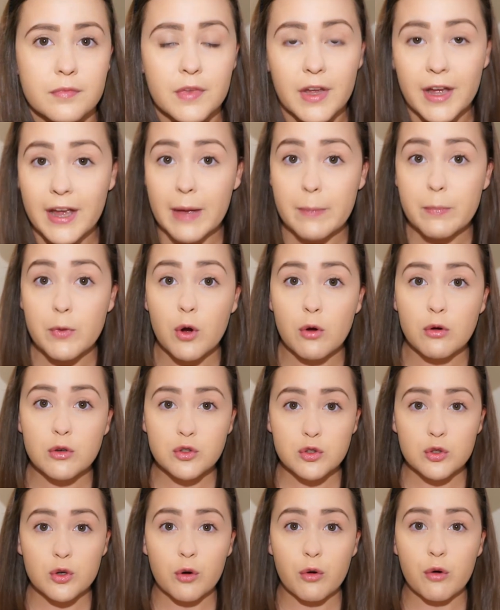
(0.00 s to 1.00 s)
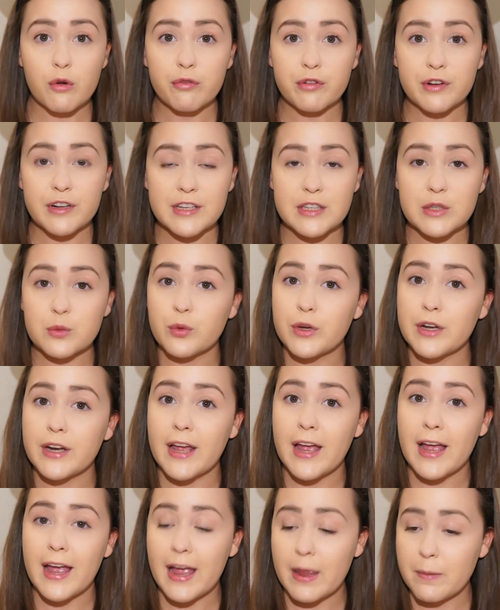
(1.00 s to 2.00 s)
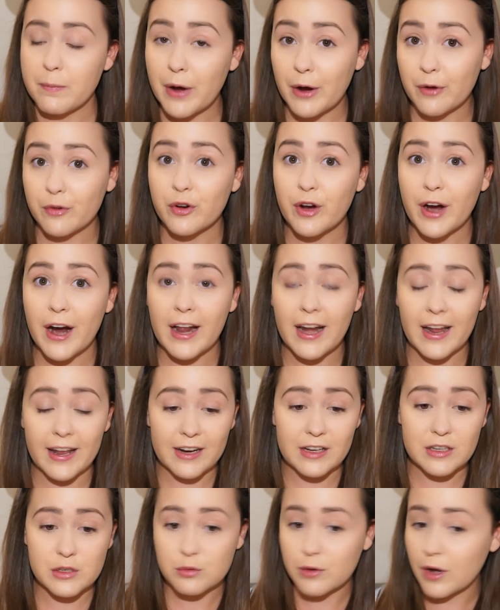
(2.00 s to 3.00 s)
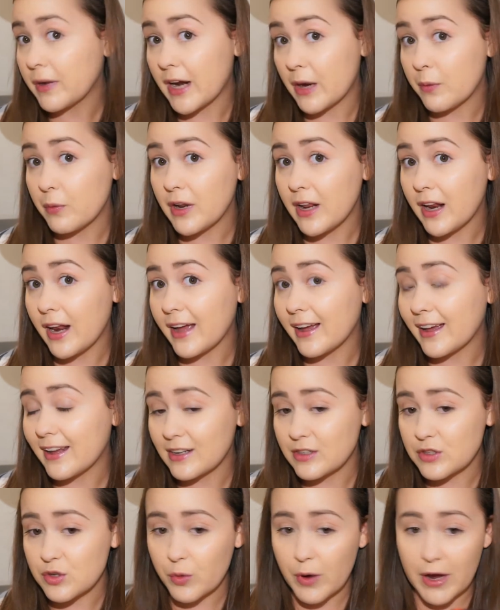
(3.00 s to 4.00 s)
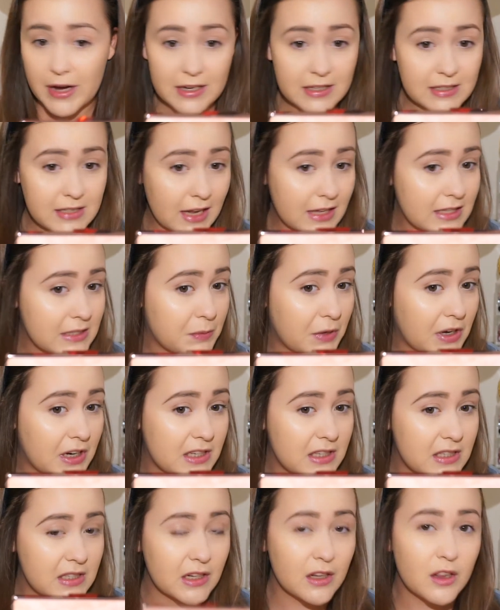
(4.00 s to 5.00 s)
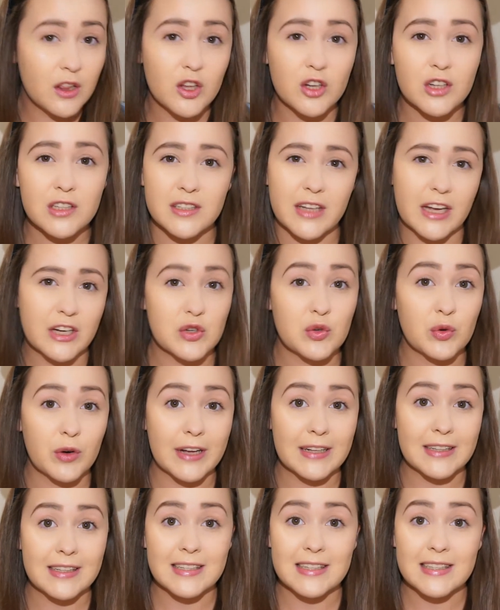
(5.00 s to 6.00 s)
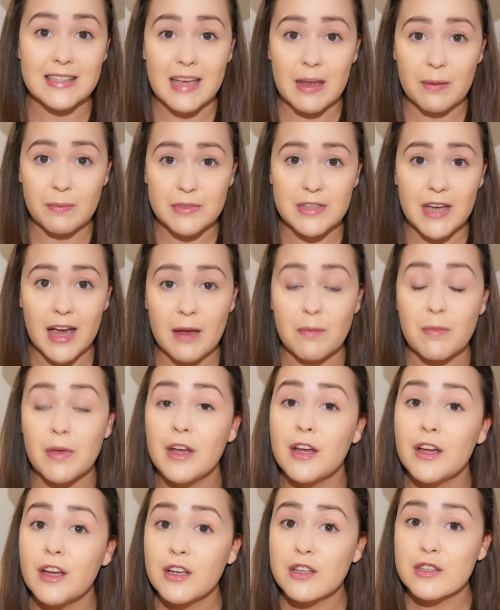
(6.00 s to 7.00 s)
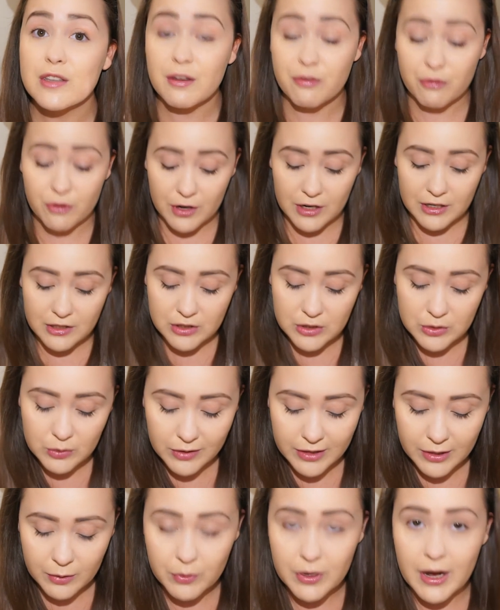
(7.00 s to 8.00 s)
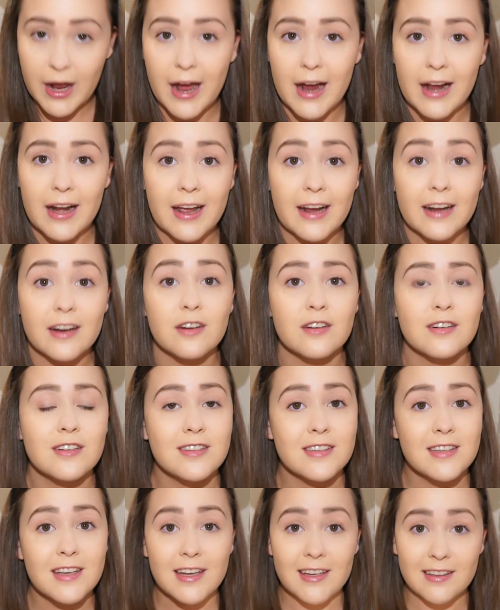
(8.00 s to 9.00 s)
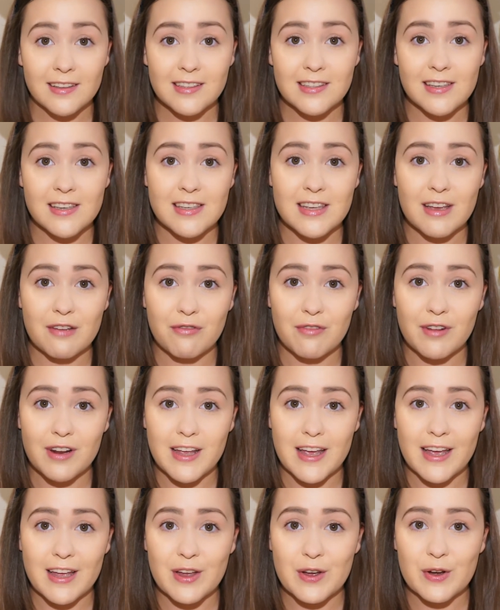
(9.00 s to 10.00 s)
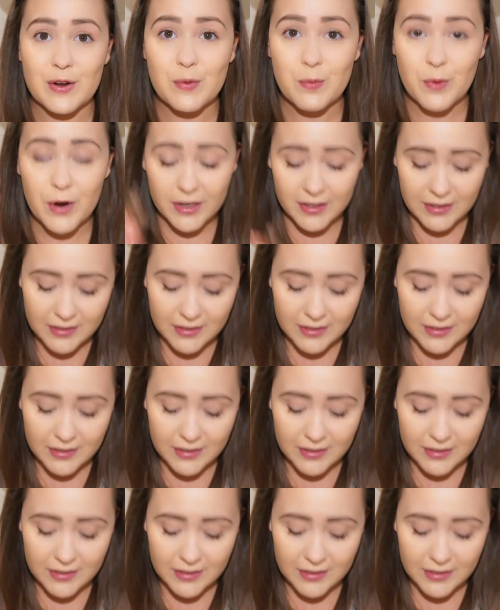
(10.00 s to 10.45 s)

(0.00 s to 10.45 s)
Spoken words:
I am going to go over this with a powder highlight as well. But I really like it. It's quite intense, but it still looks natural at the same time. So if you're into liquid highlighters, this is definitely a good one.